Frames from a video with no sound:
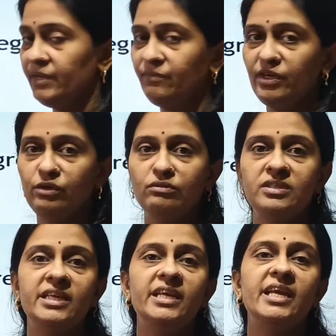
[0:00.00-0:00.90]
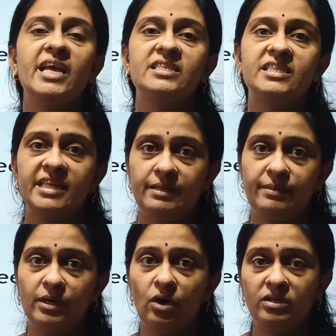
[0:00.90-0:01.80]
we use EST
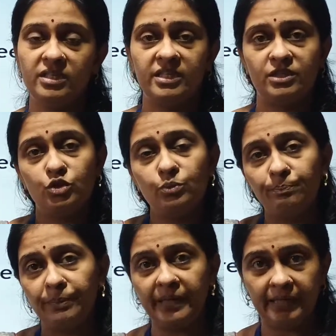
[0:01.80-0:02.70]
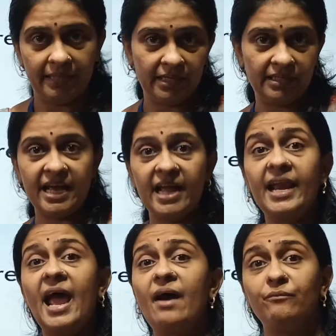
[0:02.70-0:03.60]
because it is superior than
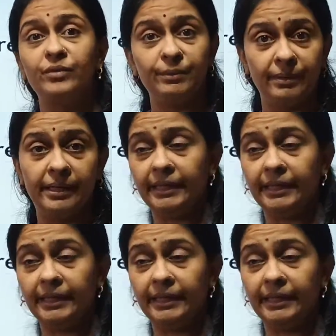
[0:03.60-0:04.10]
everybody.